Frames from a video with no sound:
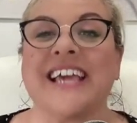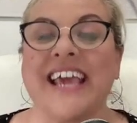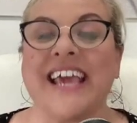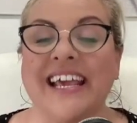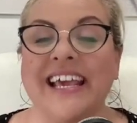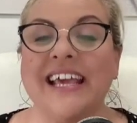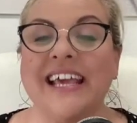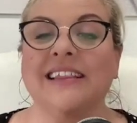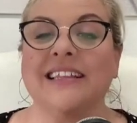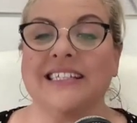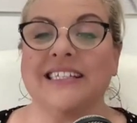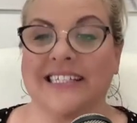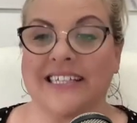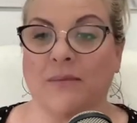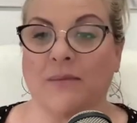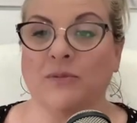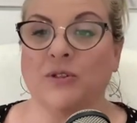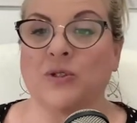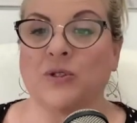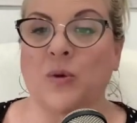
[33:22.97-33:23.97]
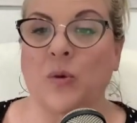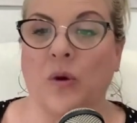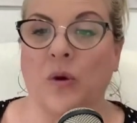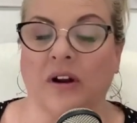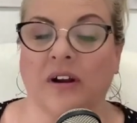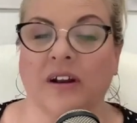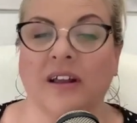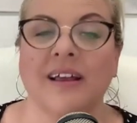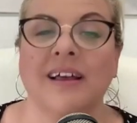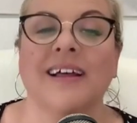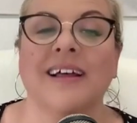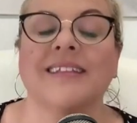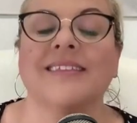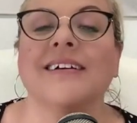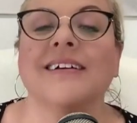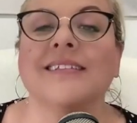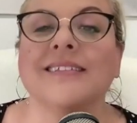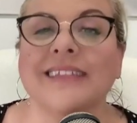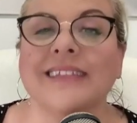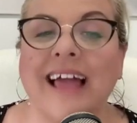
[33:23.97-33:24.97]
taking the steps toward
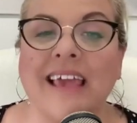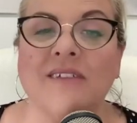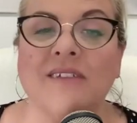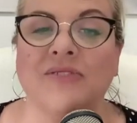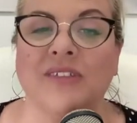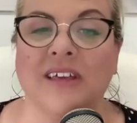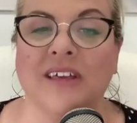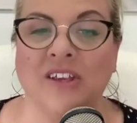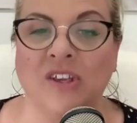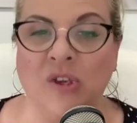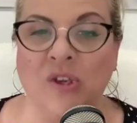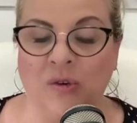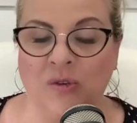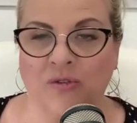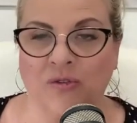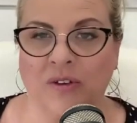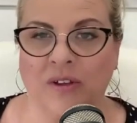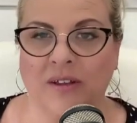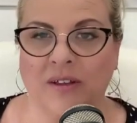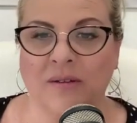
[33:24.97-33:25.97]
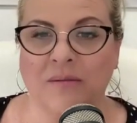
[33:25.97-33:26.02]
the life that you've